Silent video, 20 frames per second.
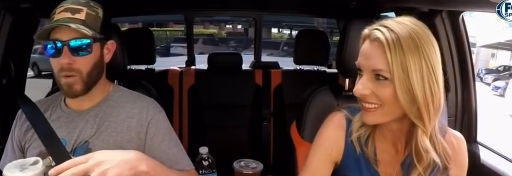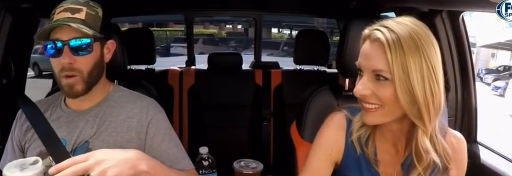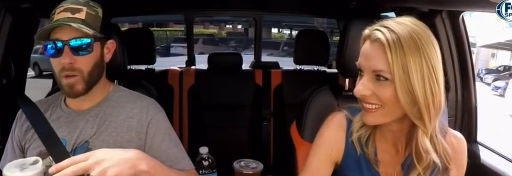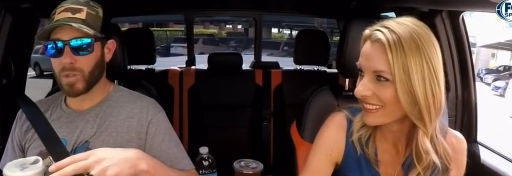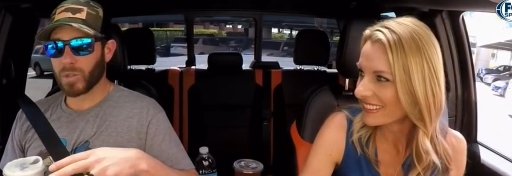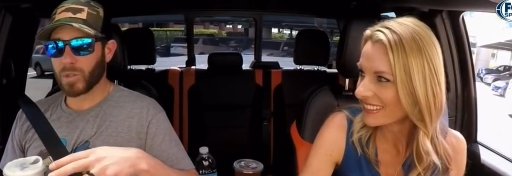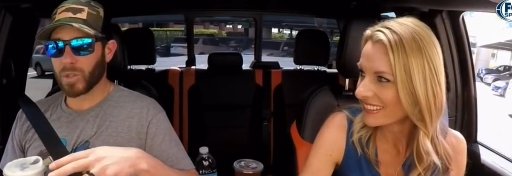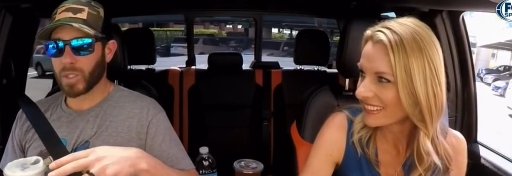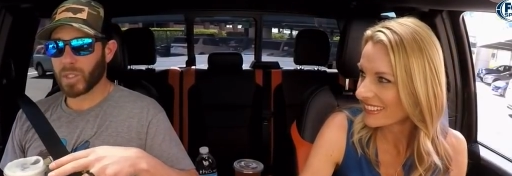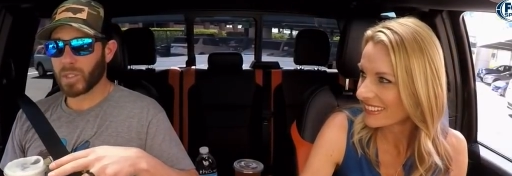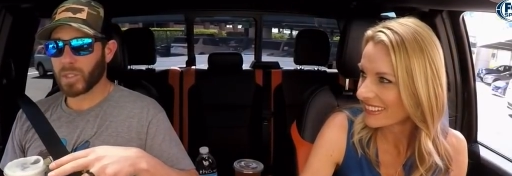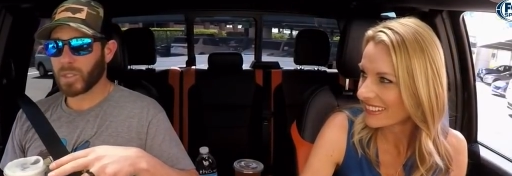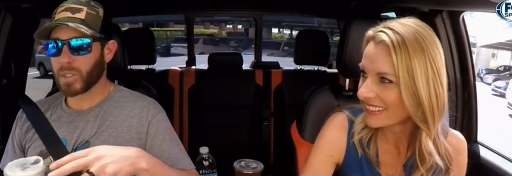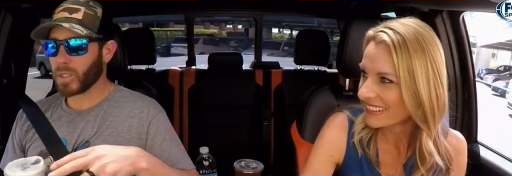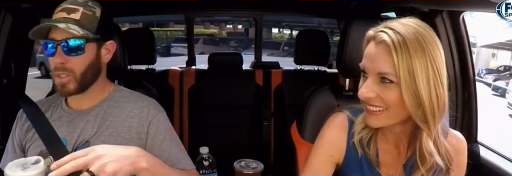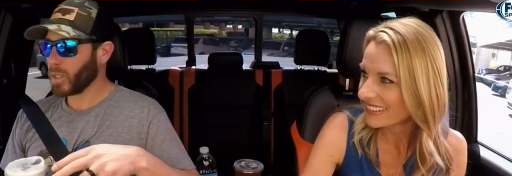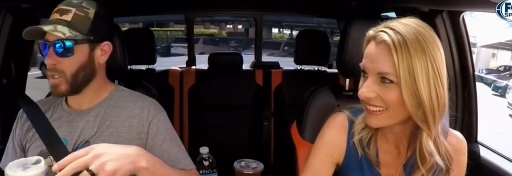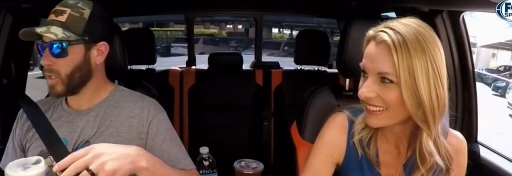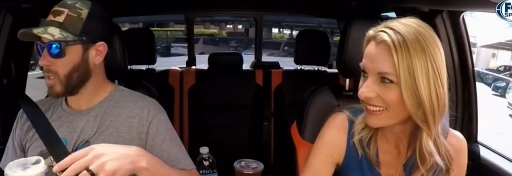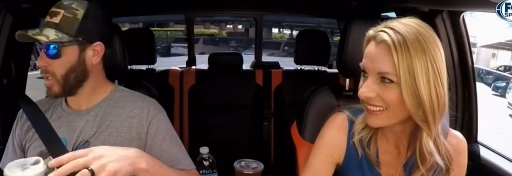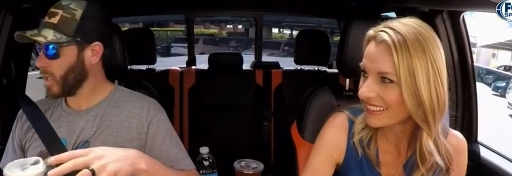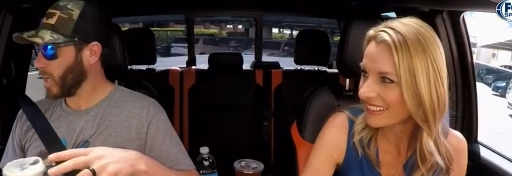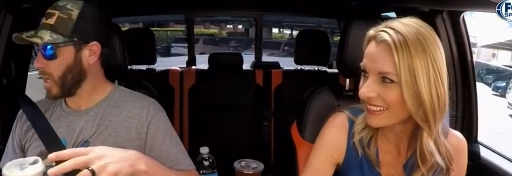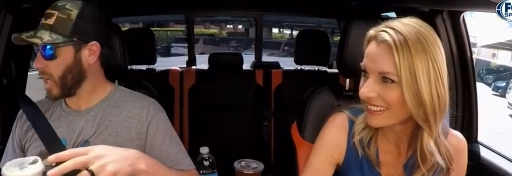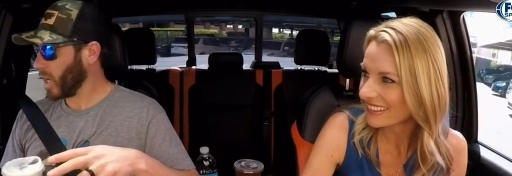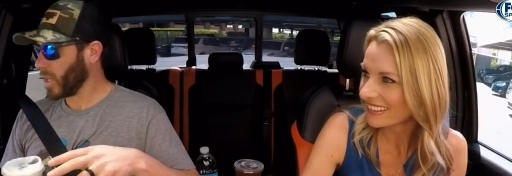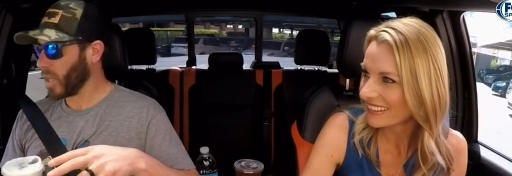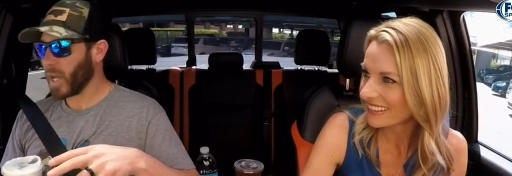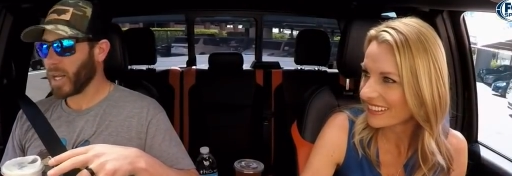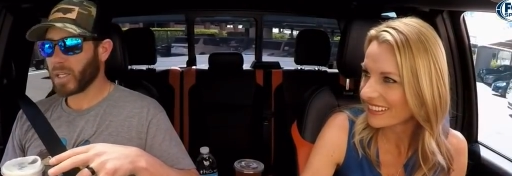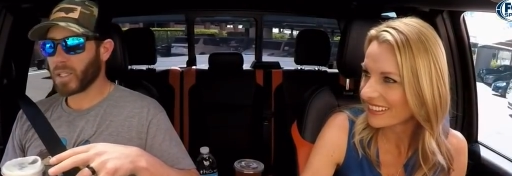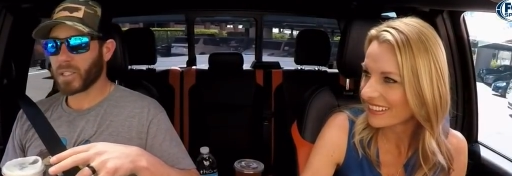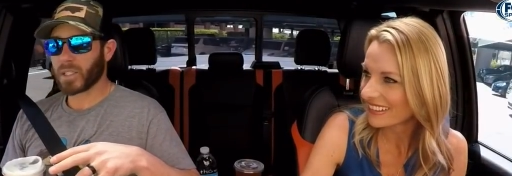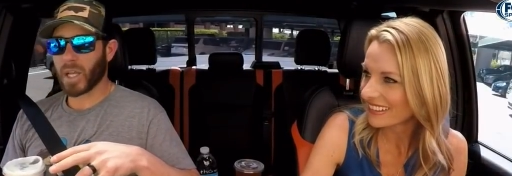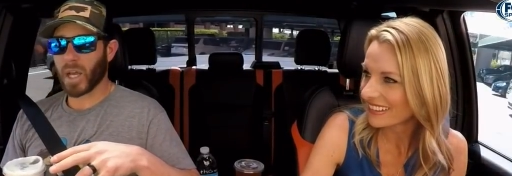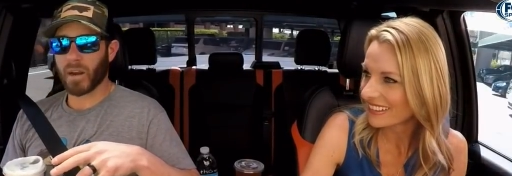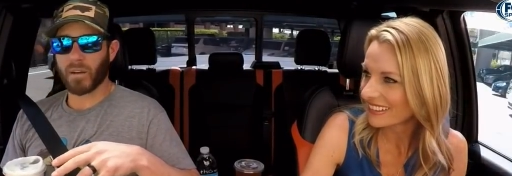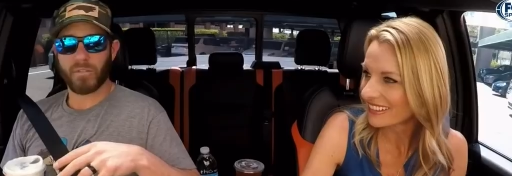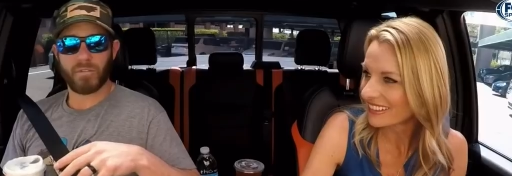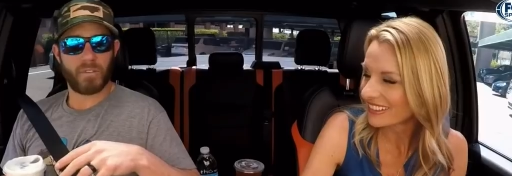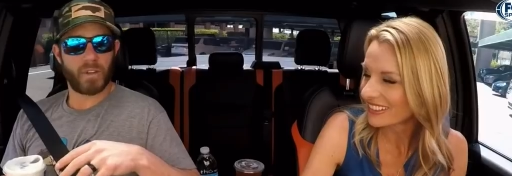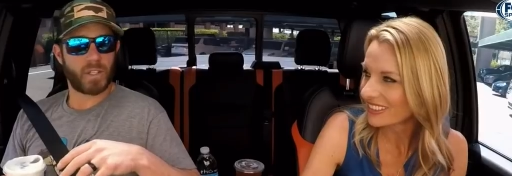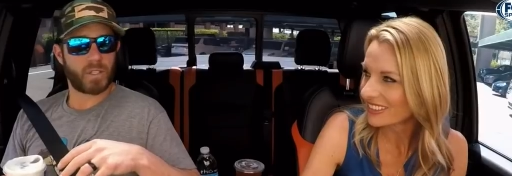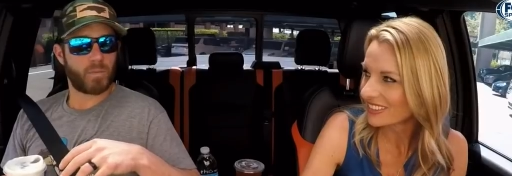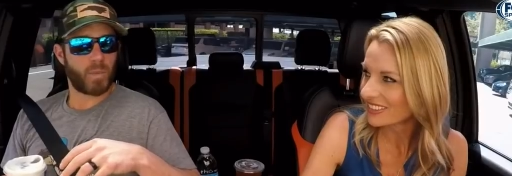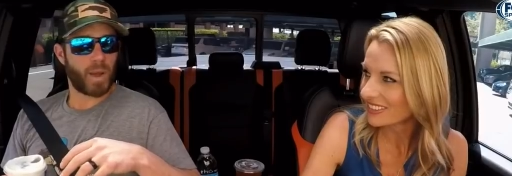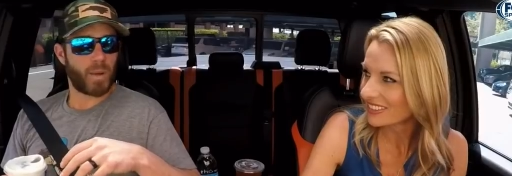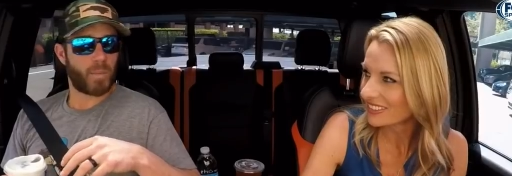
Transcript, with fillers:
Speaker 1: groceries. And that just kind of fits my